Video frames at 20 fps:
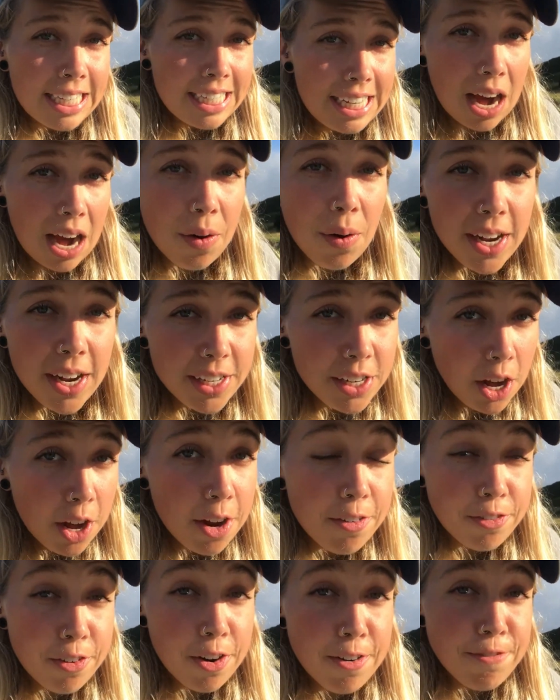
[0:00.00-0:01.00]
Now I
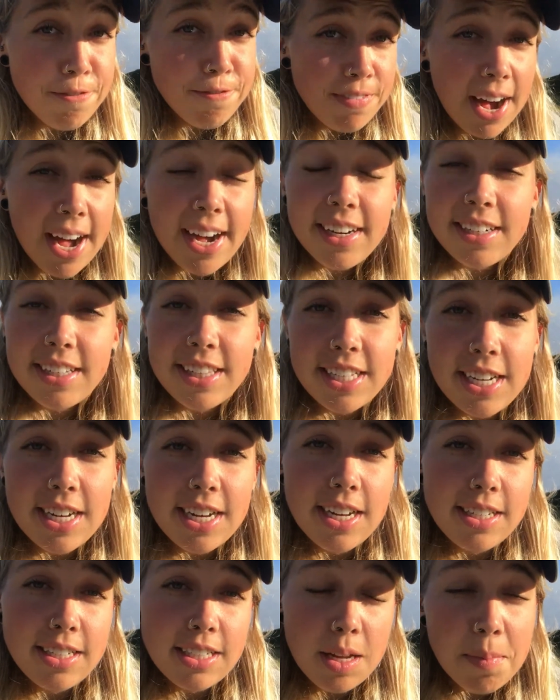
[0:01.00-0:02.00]
know for a fact
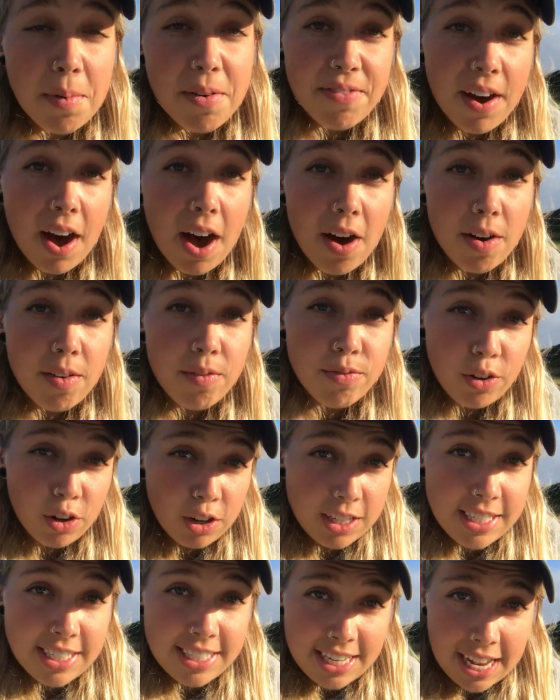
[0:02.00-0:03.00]
that some of our
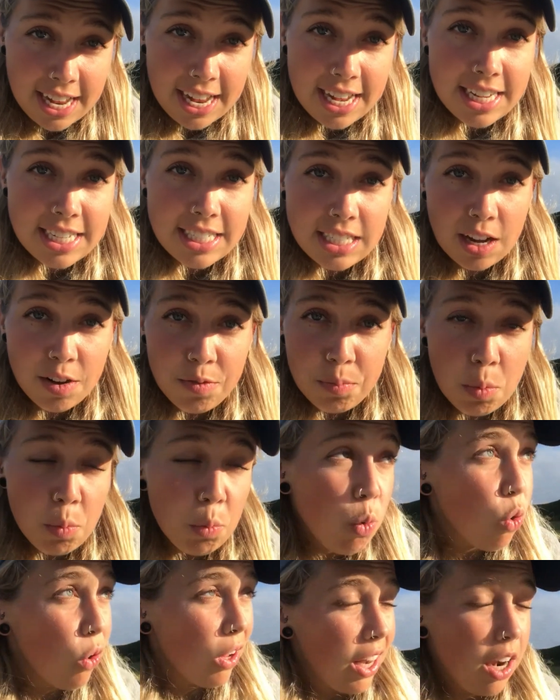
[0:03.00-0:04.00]
volunteers have
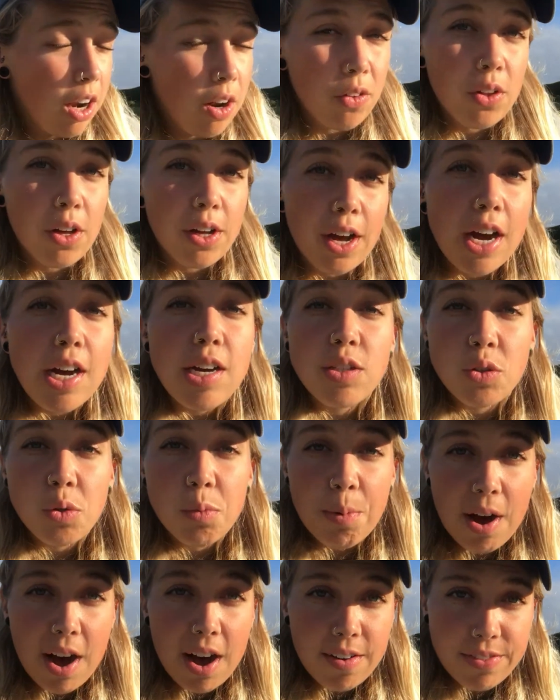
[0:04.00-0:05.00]
been walking along the
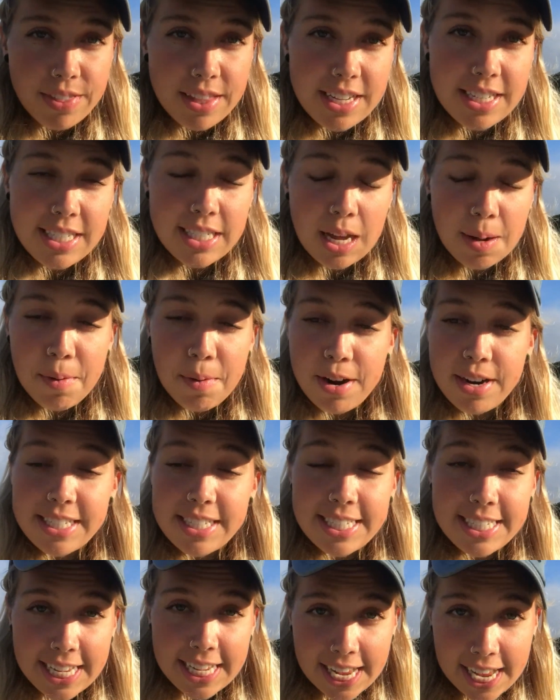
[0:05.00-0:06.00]
coastal path this summer
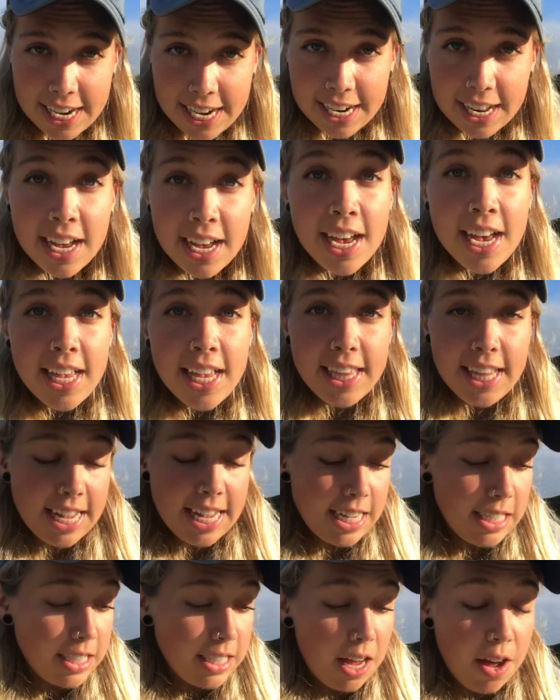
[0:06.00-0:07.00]
and seen
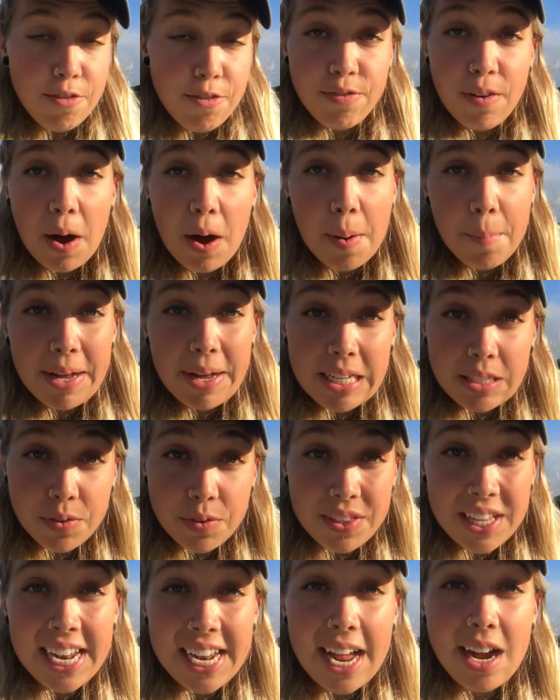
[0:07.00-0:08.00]
these fire pits
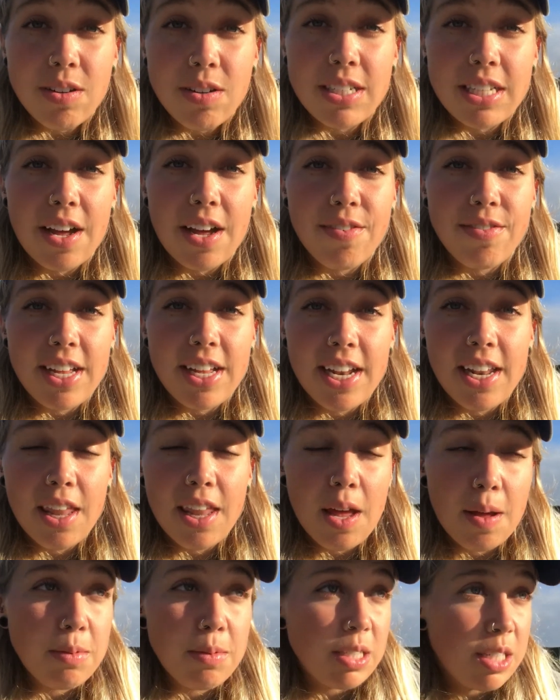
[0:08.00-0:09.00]
with the nails left
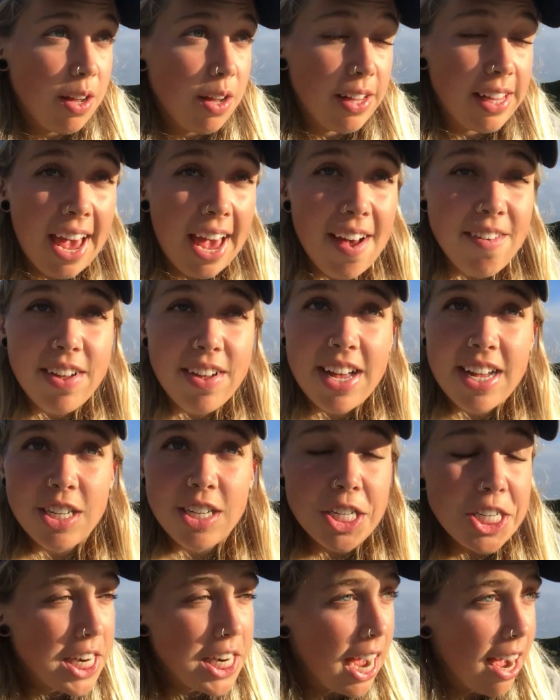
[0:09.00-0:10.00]
in them. So
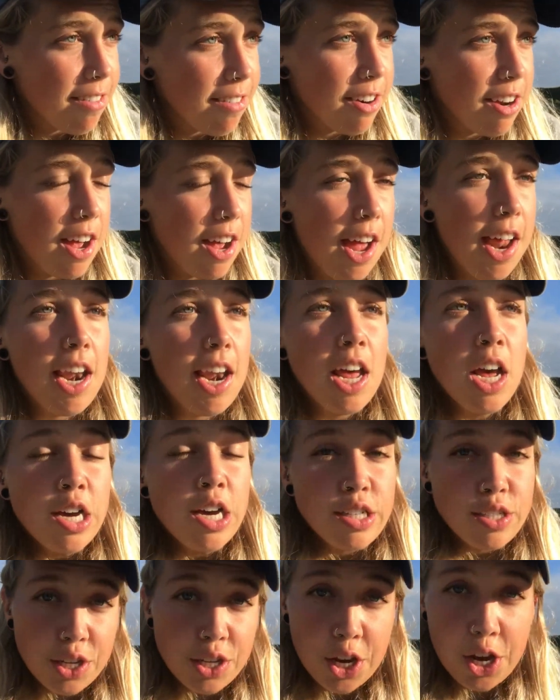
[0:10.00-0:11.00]
Kevin, Sharon,
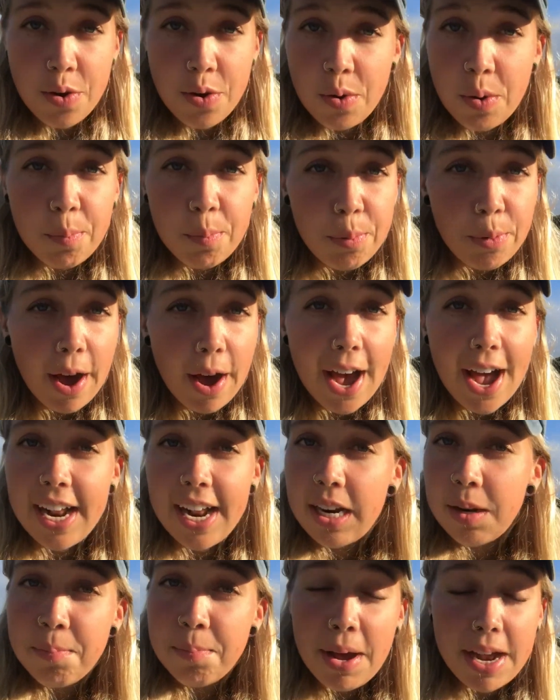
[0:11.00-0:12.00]
Sue and
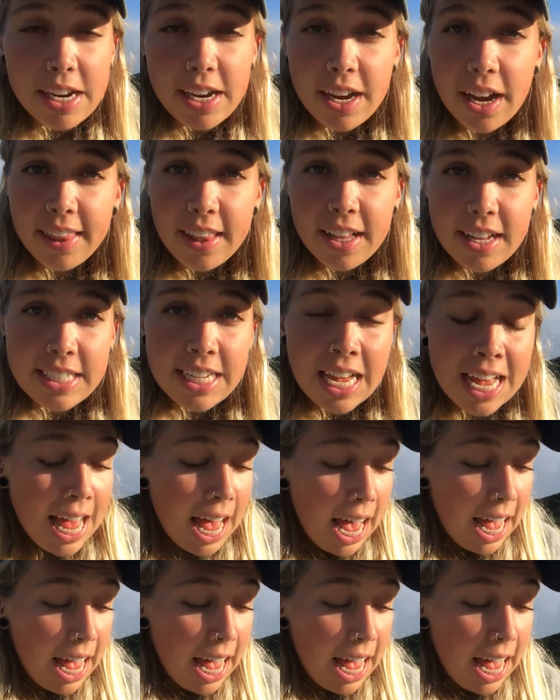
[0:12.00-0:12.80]
Brian and many others,